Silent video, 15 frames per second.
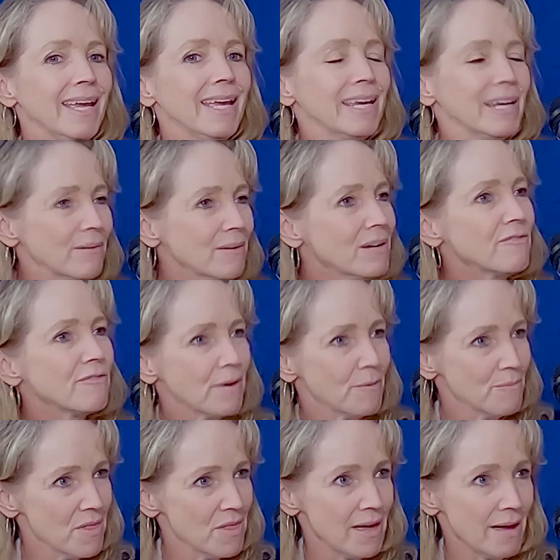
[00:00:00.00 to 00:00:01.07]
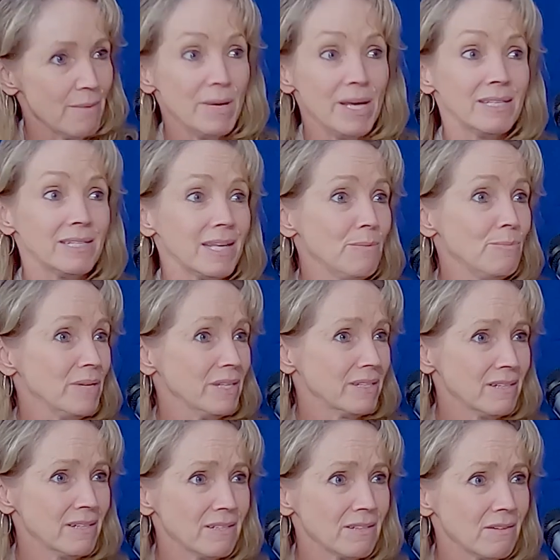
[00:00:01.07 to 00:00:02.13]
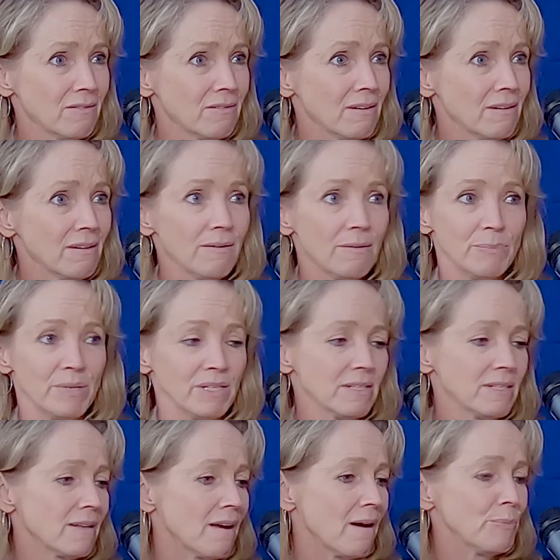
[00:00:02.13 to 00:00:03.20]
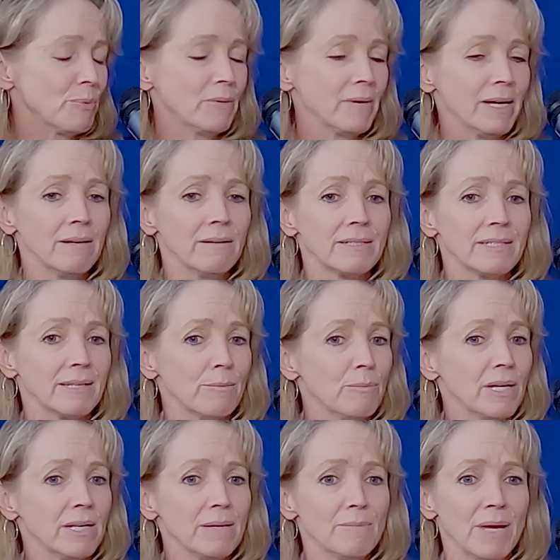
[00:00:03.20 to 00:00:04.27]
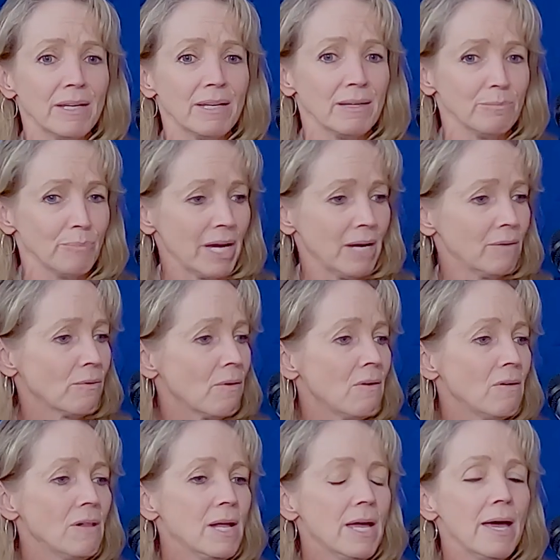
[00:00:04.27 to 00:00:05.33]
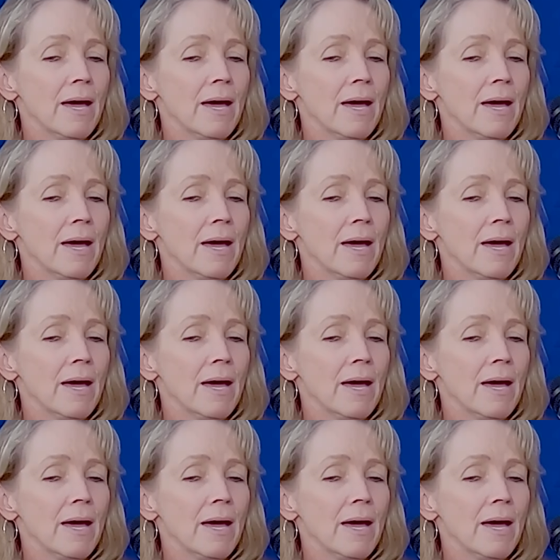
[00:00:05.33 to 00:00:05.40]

hearing from them as a business owner, business operator, somebody making payroll,